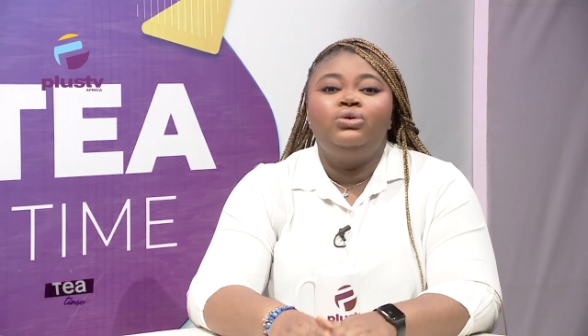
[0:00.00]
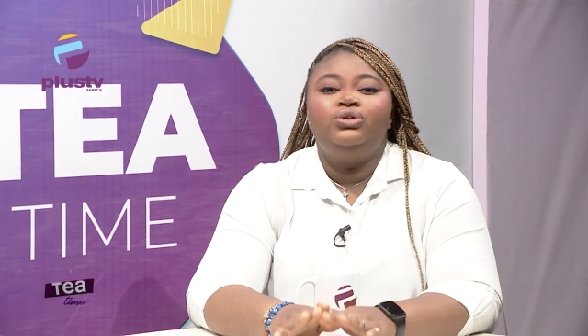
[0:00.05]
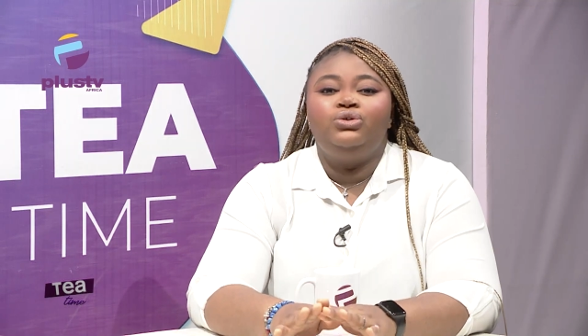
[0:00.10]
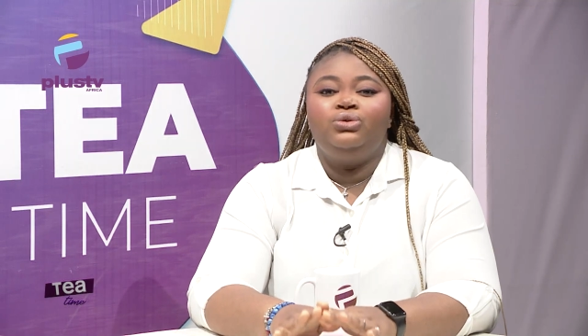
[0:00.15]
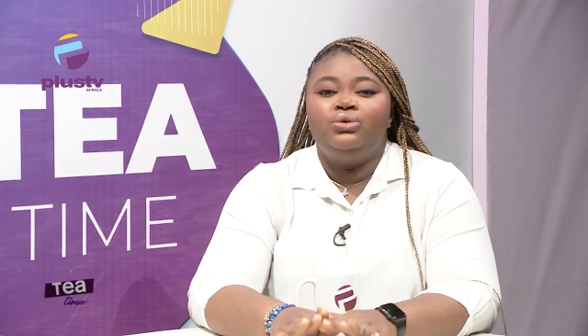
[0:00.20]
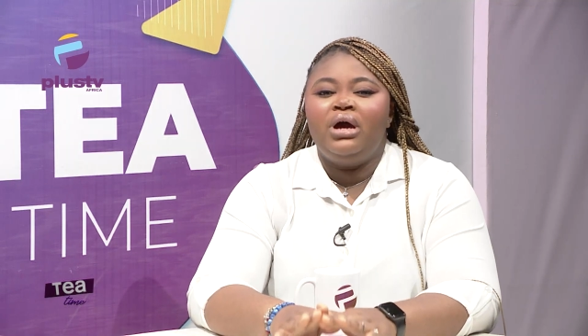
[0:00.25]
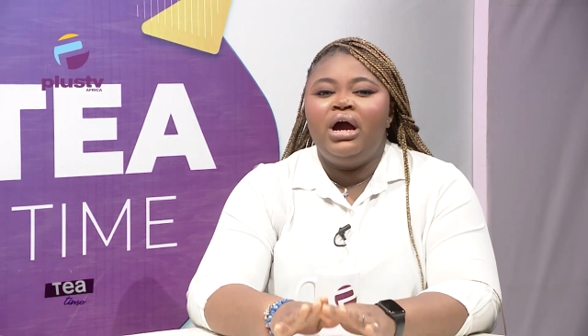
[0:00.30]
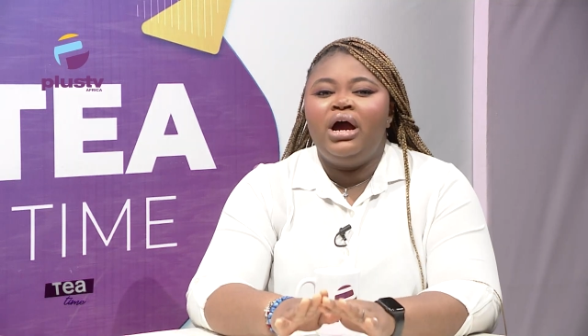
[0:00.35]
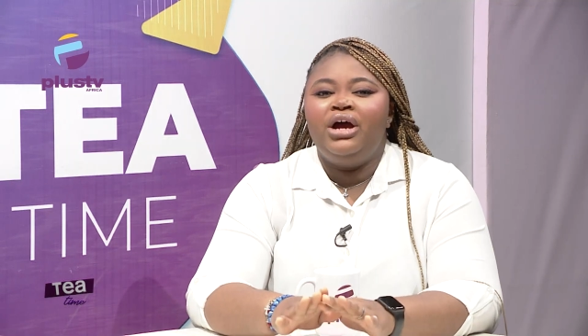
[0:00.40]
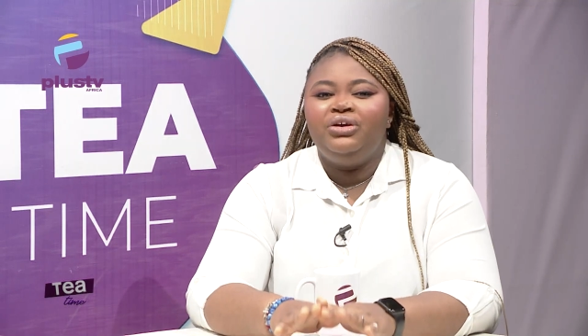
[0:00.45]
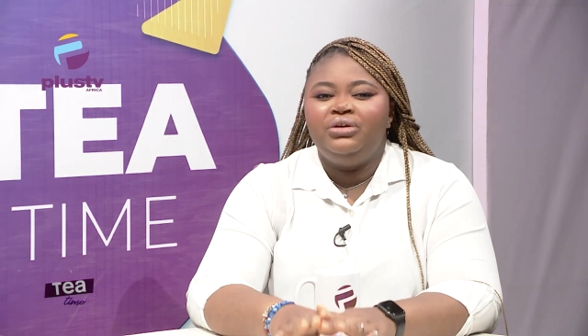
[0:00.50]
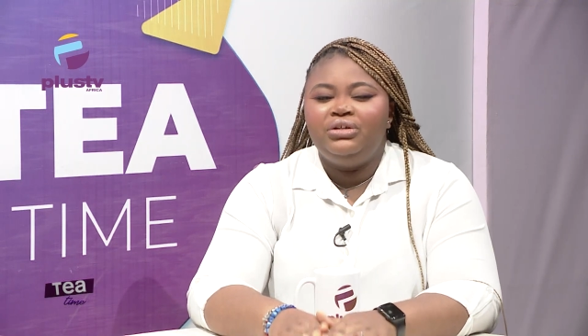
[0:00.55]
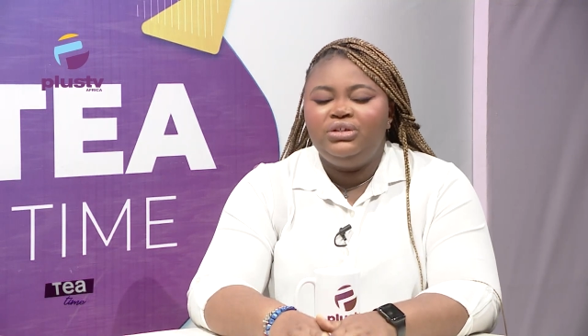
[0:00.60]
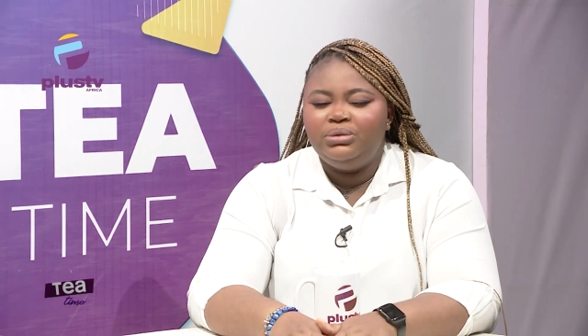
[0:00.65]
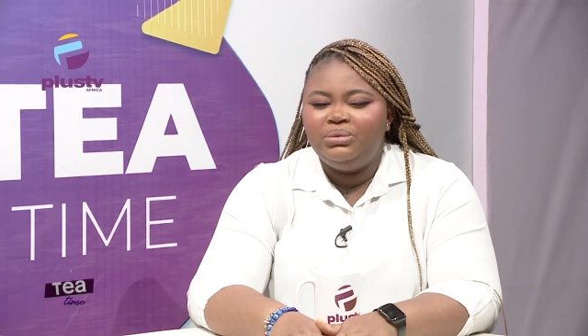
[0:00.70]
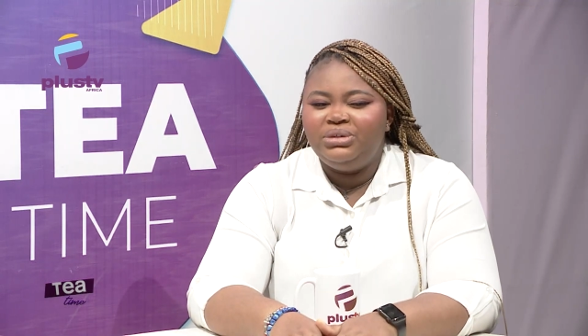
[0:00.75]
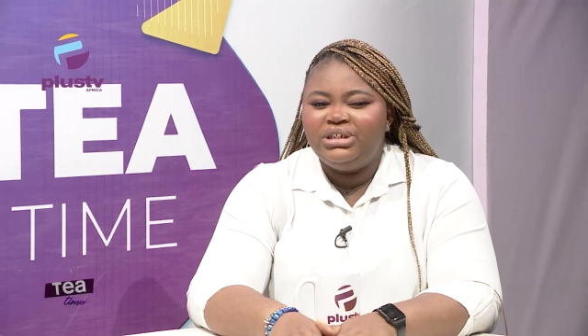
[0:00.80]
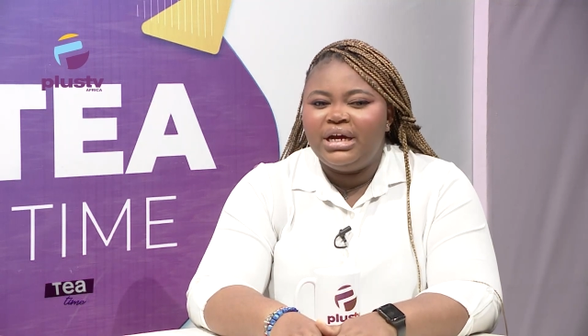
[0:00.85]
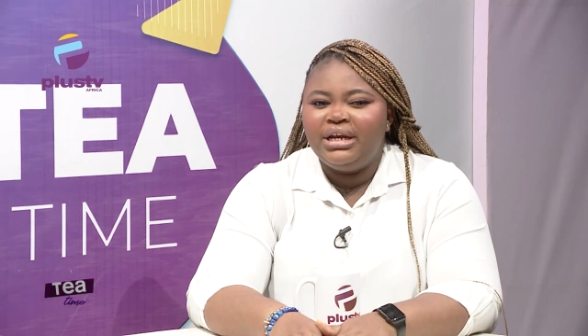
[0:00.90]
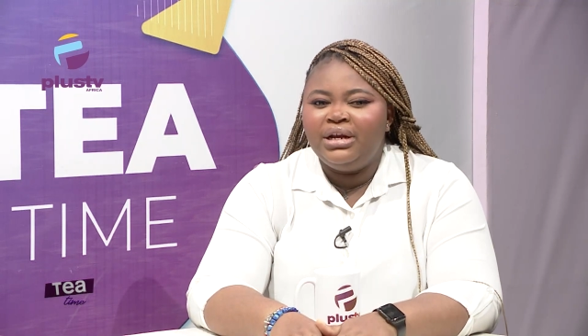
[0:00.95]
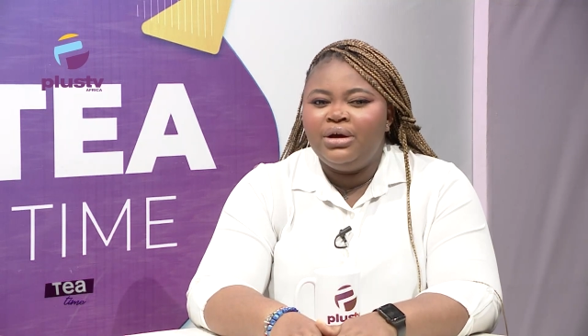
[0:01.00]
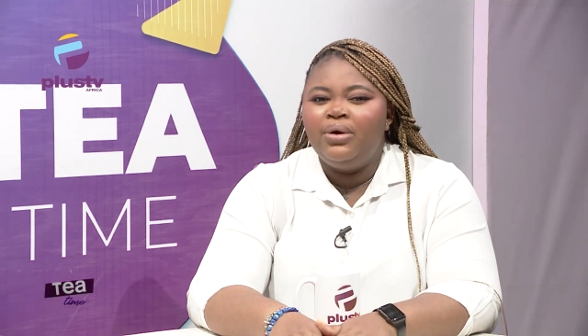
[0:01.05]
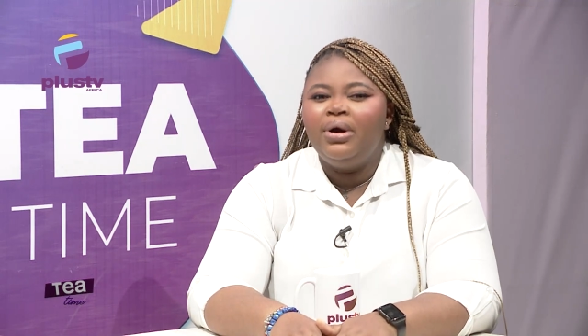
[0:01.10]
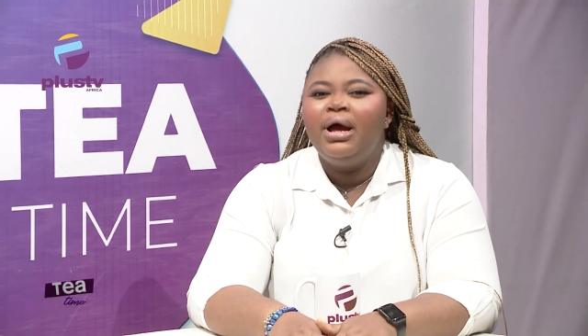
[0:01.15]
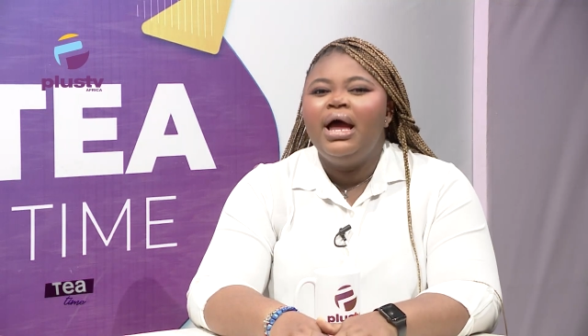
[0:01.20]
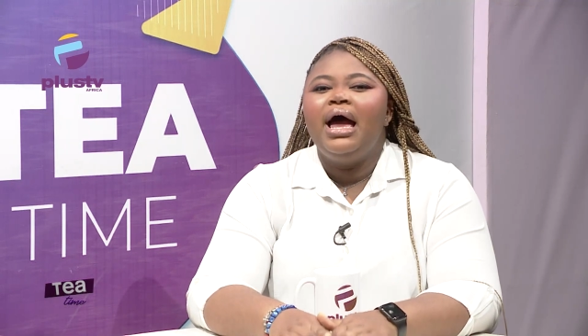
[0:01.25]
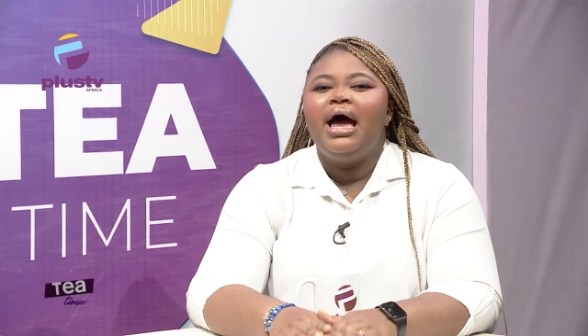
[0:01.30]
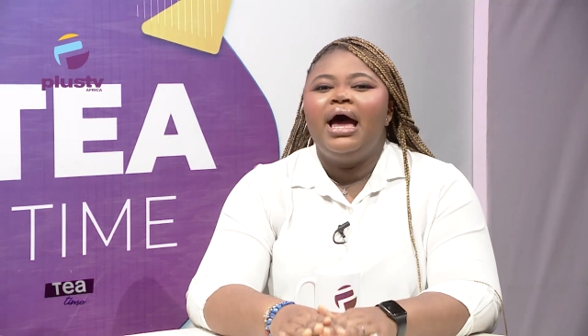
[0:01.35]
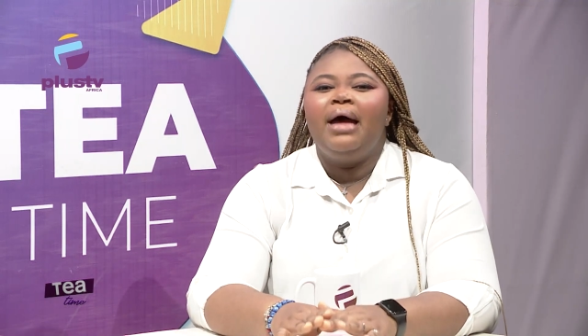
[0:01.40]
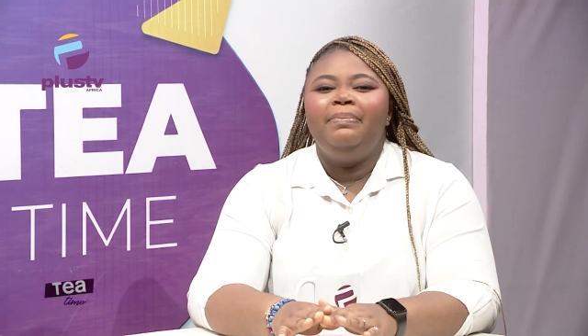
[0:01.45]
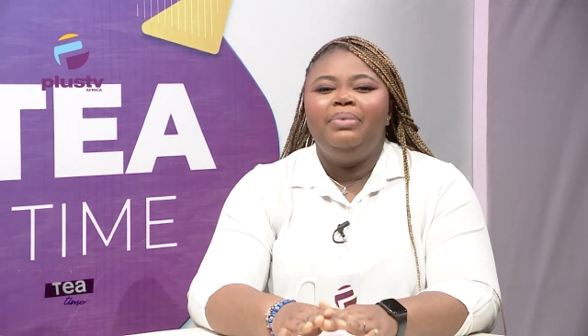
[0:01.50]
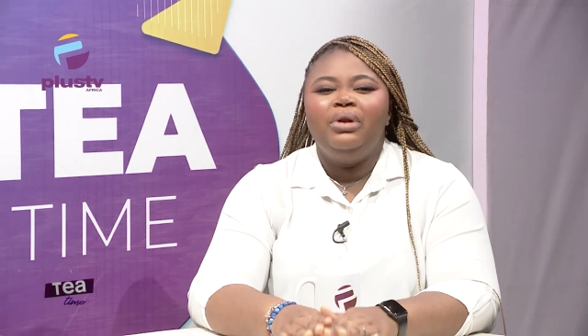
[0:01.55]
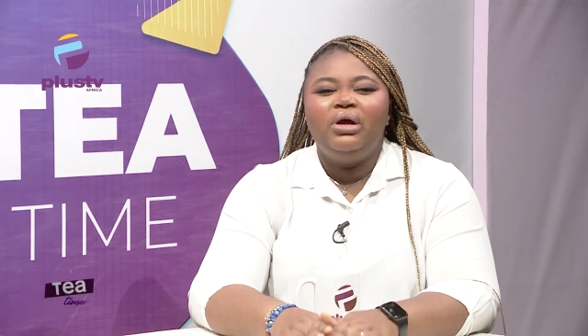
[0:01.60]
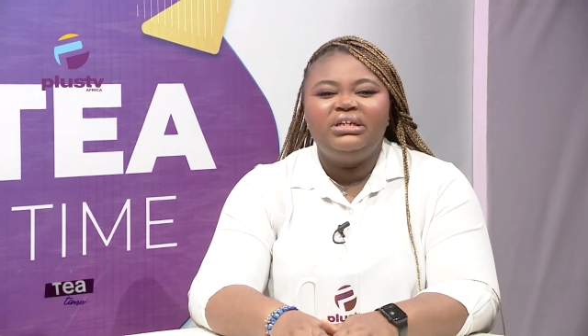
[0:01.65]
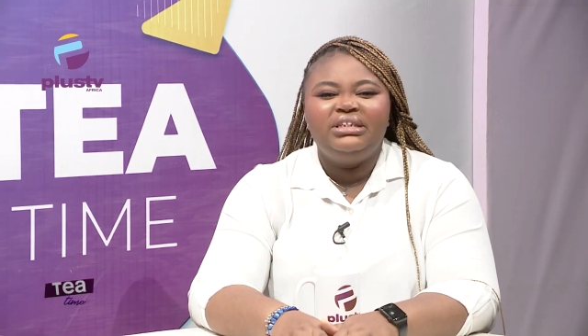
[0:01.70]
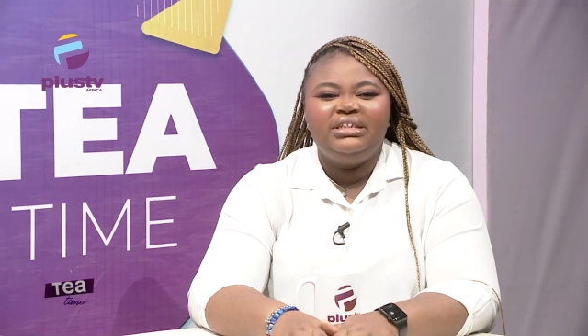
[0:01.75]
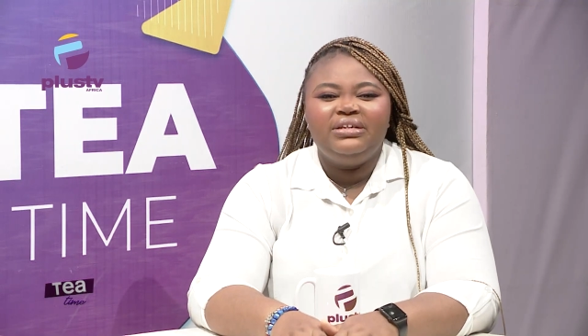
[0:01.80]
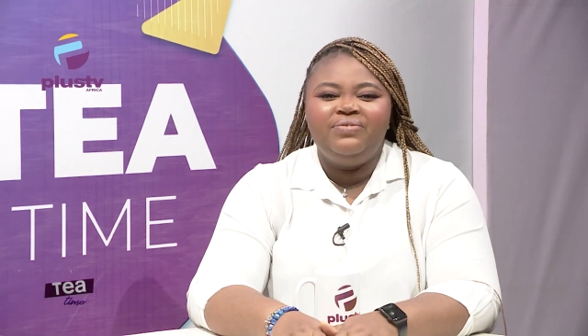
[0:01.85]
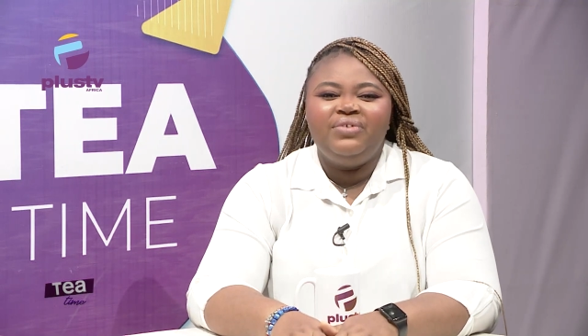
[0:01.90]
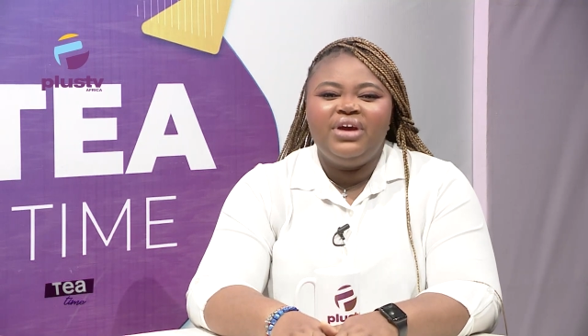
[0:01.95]
to our YouTube channel at
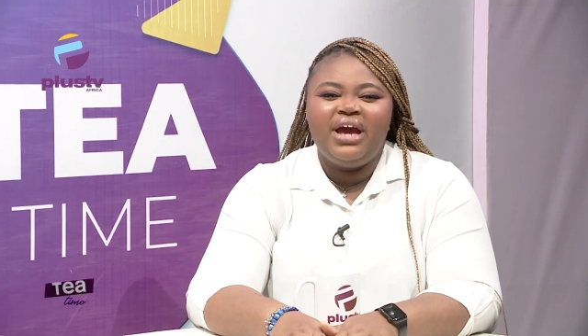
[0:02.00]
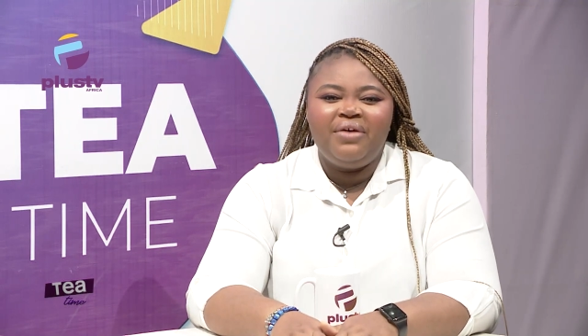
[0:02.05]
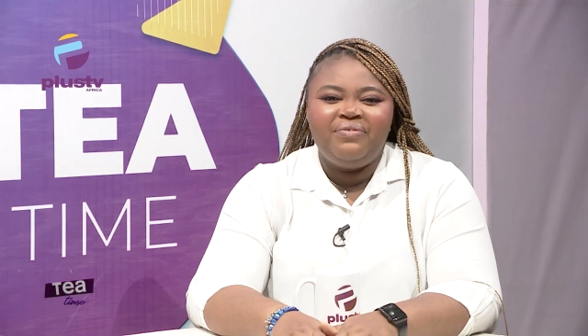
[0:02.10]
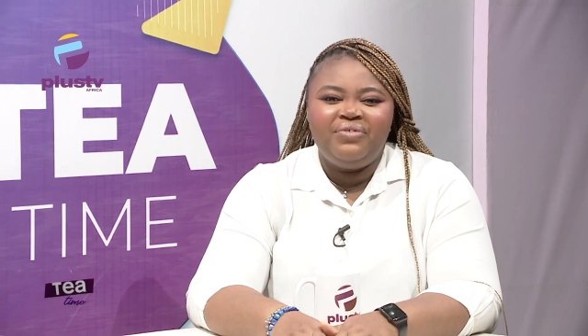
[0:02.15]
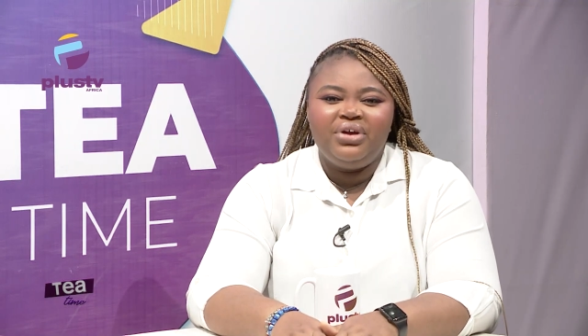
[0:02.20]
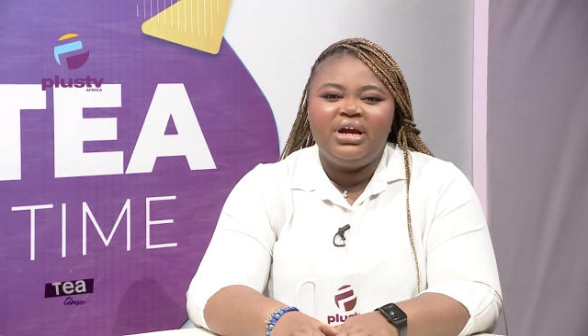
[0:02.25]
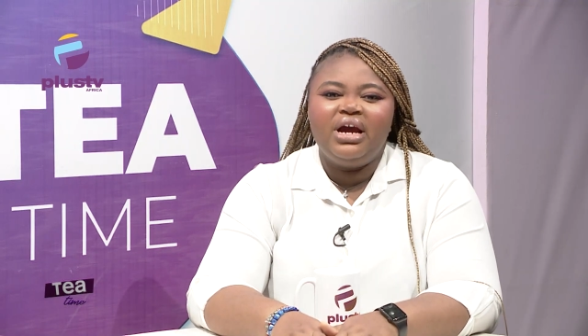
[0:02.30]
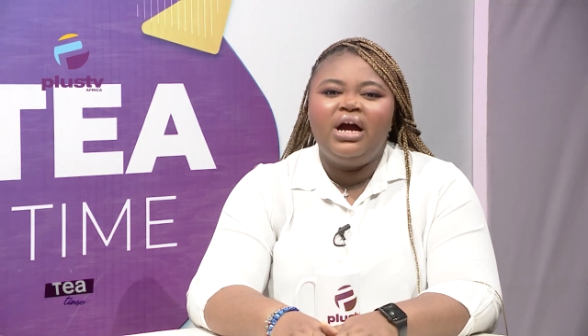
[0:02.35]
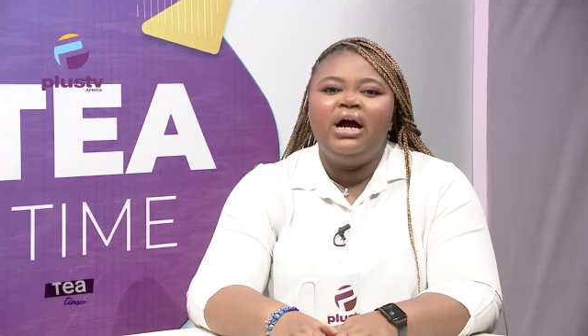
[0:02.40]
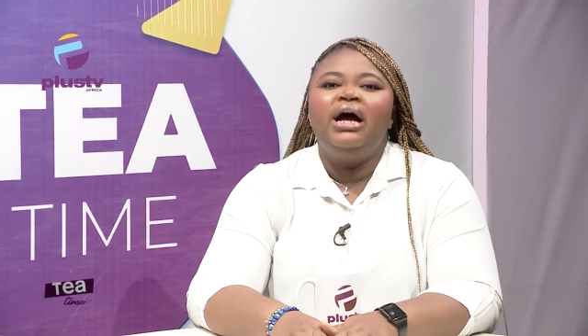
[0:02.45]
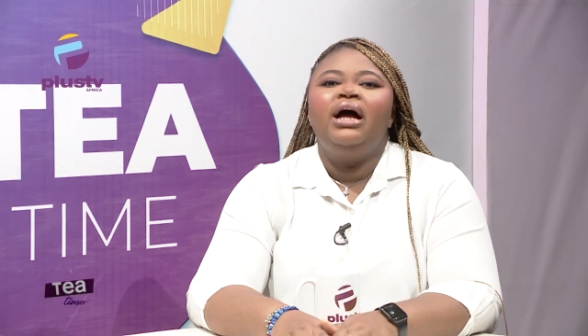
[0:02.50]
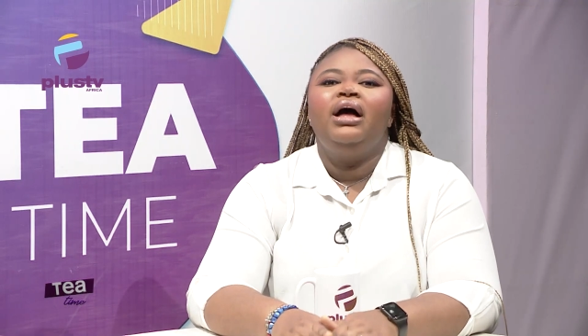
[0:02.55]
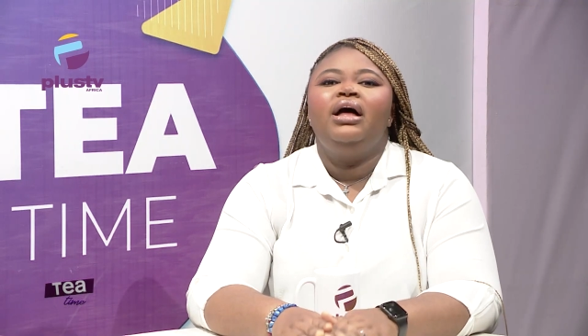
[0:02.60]
Plus TV Africa